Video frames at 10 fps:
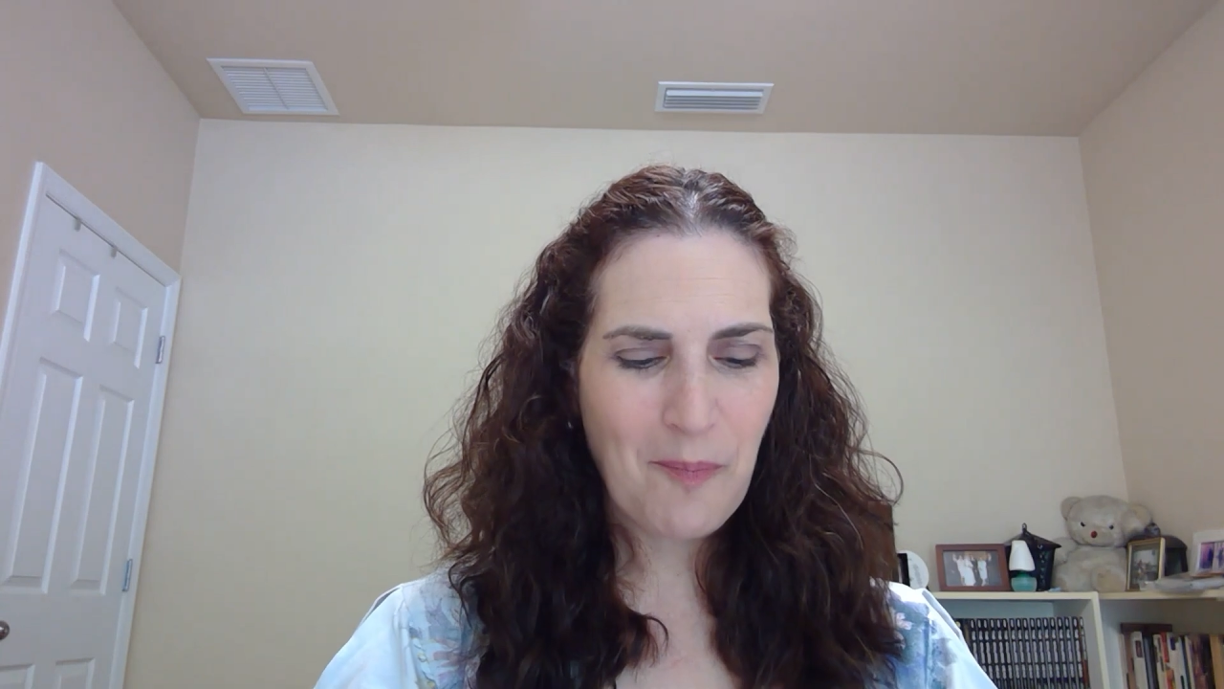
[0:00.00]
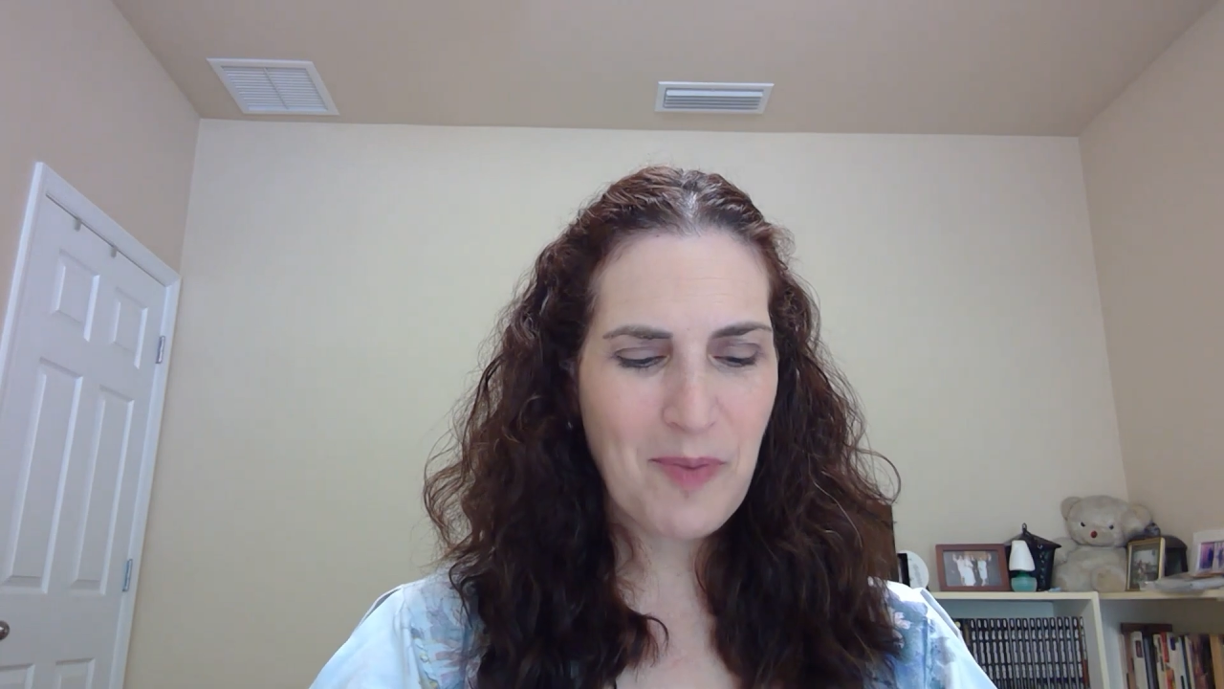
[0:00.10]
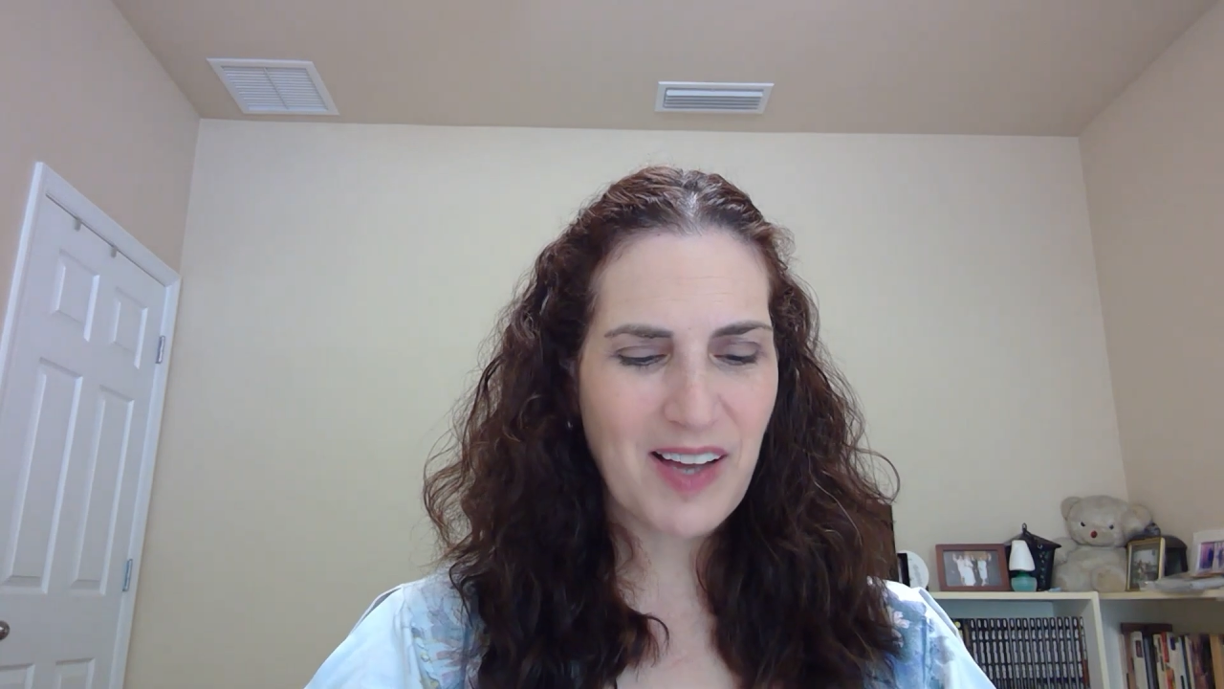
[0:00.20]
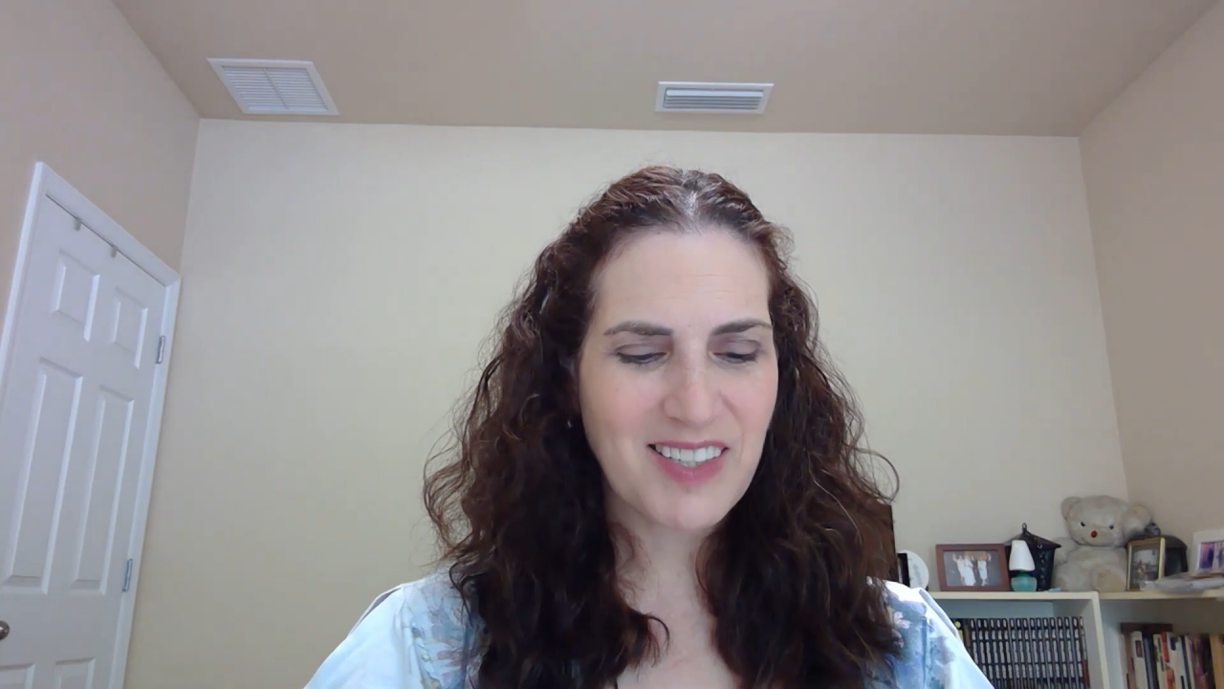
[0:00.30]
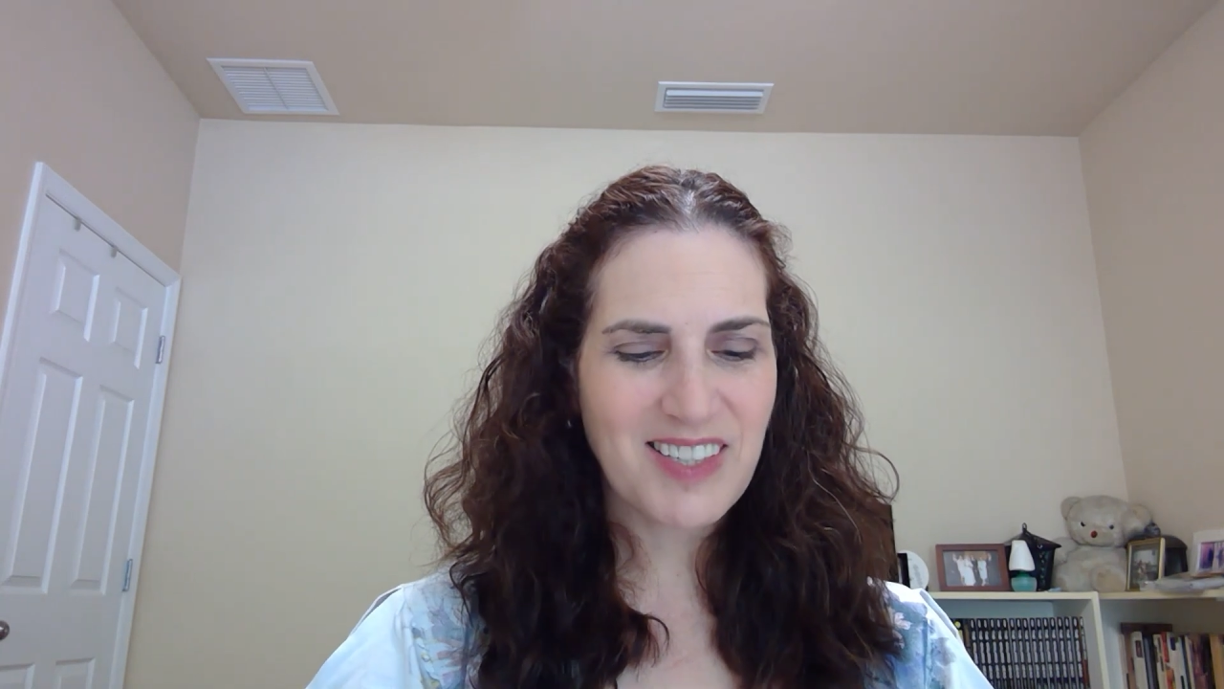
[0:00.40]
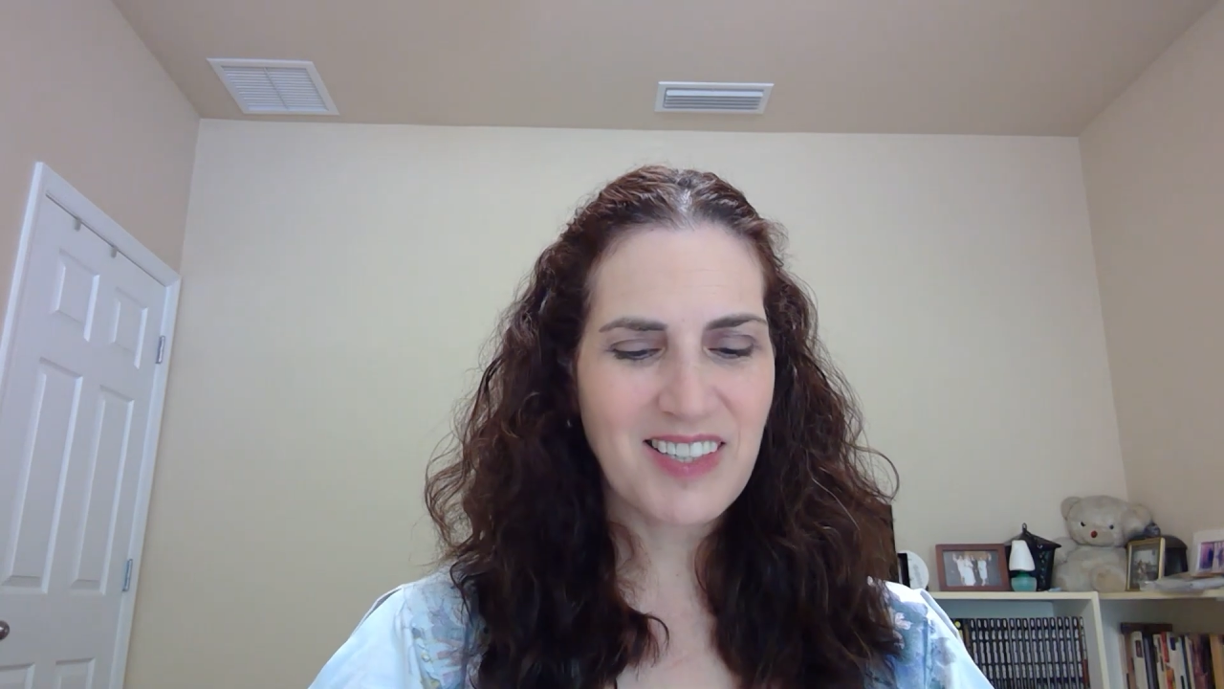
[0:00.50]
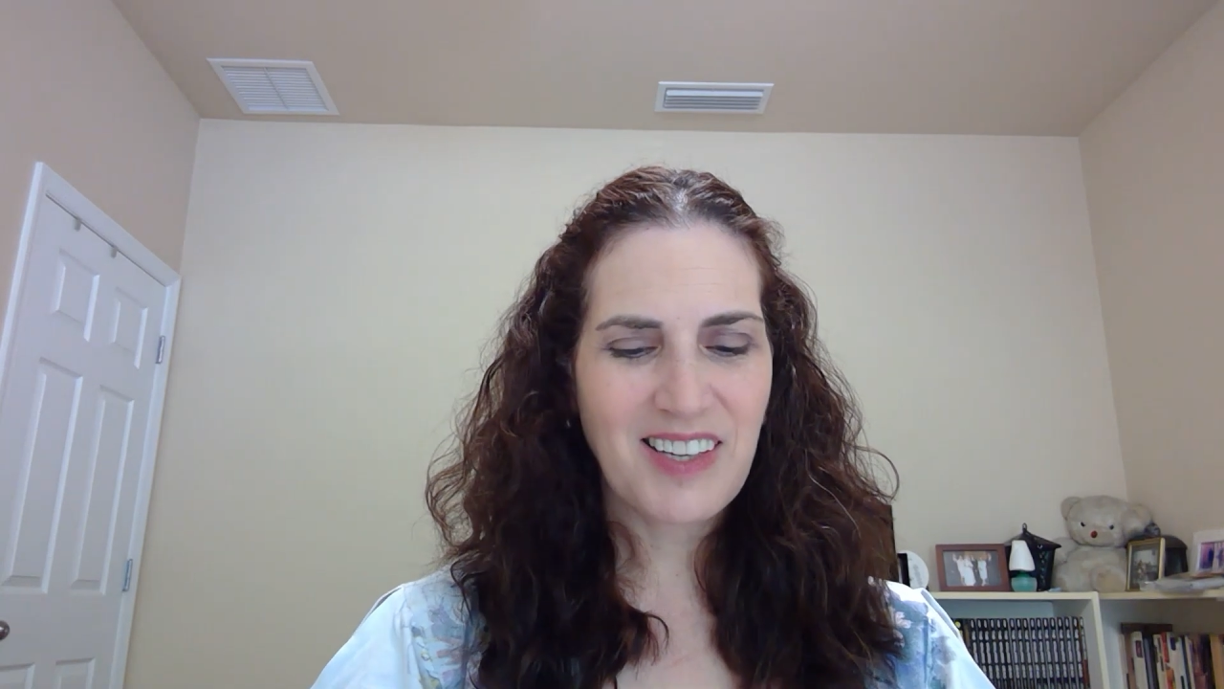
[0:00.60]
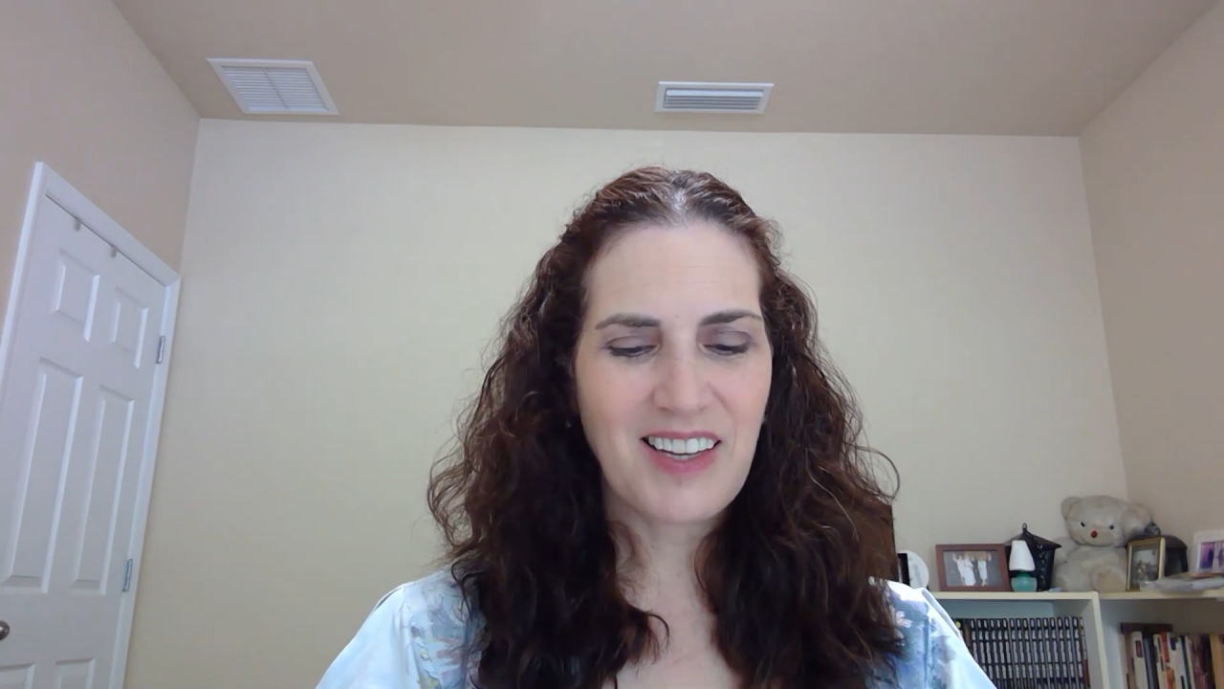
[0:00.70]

but